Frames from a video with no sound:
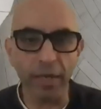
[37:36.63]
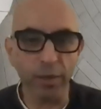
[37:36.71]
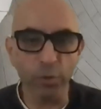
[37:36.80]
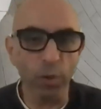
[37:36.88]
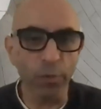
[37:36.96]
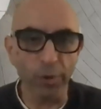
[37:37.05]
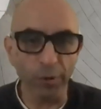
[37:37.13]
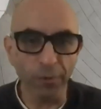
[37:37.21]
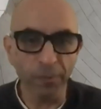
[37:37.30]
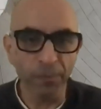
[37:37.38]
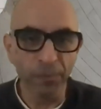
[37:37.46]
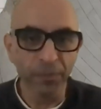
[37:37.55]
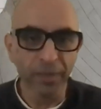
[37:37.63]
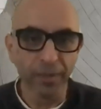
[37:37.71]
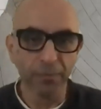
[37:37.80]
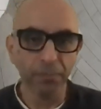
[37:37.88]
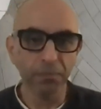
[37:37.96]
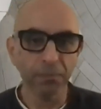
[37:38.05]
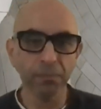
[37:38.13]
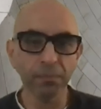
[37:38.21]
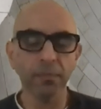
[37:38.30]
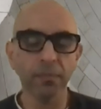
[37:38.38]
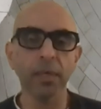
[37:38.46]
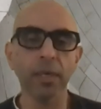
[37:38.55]
a Duomo. Right.
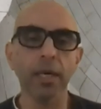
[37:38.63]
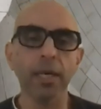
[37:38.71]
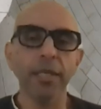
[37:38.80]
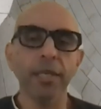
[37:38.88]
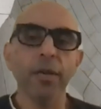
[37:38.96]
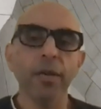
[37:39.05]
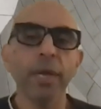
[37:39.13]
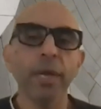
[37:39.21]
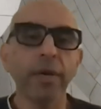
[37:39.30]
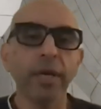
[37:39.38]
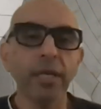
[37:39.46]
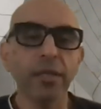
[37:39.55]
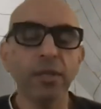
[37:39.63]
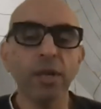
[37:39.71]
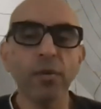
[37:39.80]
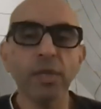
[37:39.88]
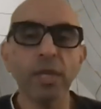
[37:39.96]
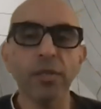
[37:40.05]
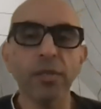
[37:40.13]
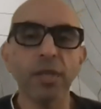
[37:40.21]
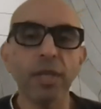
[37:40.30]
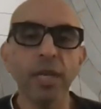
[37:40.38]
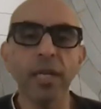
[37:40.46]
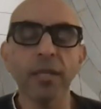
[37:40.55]
Uh, you know, there is no such
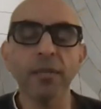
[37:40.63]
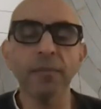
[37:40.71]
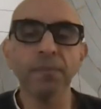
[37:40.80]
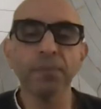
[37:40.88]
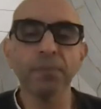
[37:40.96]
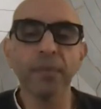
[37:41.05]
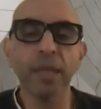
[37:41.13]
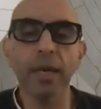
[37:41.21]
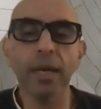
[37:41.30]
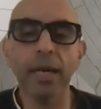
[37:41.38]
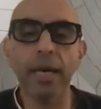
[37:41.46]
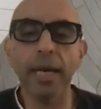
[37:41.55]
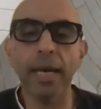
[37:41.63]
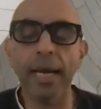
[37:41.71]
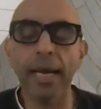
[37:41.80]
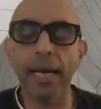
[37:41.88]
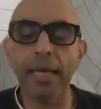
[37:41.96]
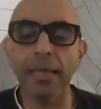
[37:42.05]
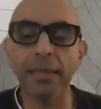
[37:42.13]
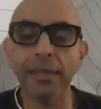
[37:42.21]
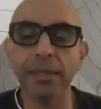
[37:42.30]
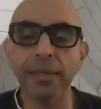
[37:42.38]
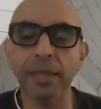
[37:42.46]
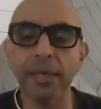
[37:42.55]
thing uh,
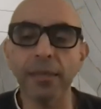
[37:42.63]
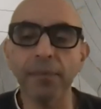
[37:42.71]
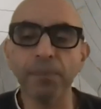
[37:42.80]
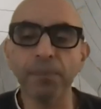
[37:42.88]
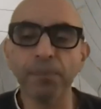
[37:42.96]
as um,